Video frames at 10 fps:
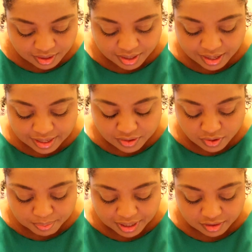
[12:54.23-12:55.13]
Yeah, I
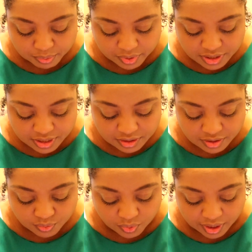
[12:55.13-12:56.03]
know about the
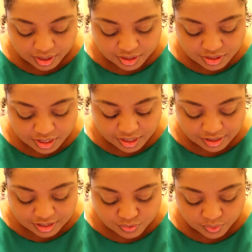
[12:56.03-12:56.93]
predicted range. Yeah,
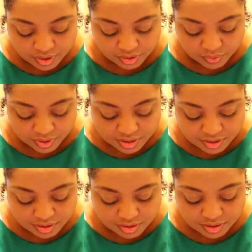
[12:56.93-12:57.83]
that's one of the
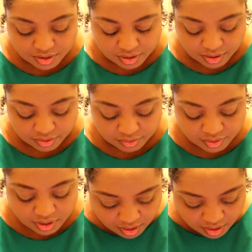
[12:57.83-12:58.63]
reasons, you know.